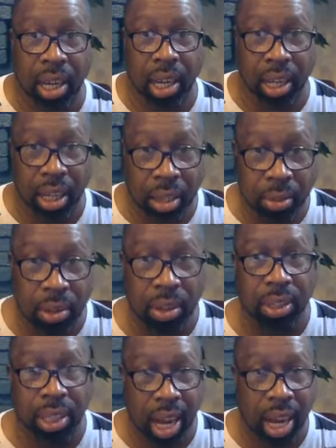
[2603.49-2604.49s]
In other
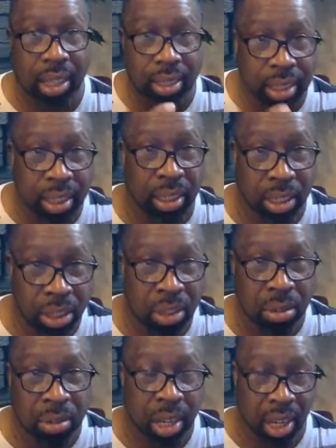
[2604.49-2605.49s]
words, God has seen
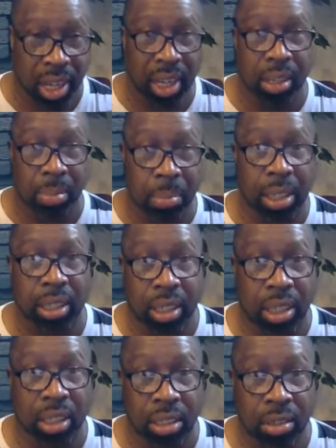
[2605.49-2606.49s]
you in the midst
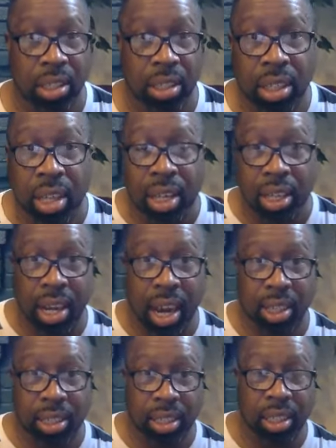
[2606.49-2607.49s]
of the struggle.
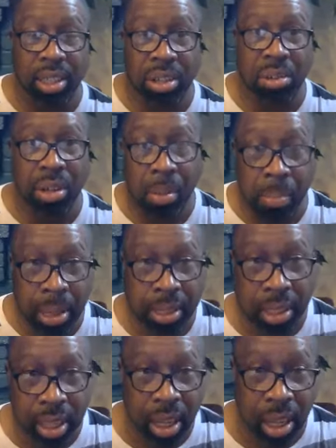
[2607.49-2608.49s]
God has seen you in the
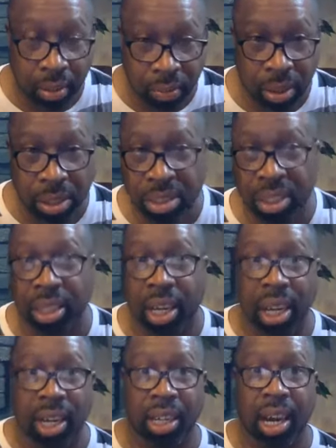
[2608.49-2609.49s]
midst of the confusion.
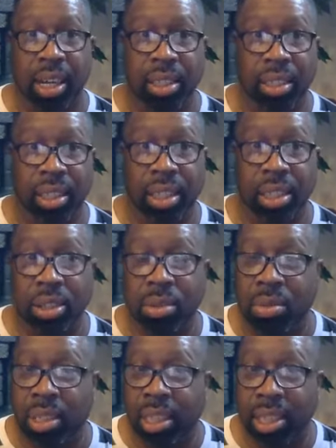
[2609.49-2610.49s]
God has seen you
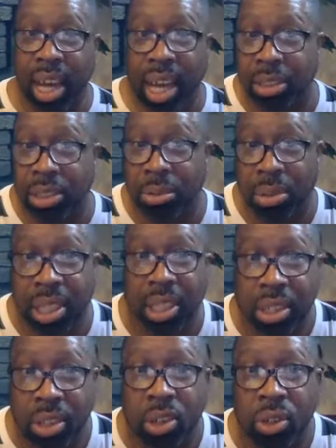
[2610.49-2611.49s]
when the times you
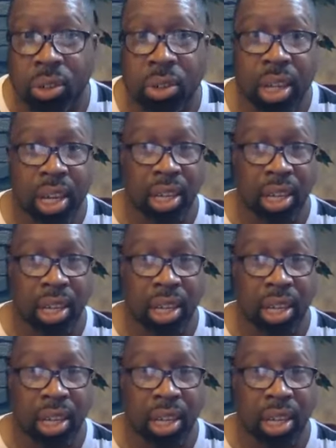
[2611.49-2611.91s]
didn't know.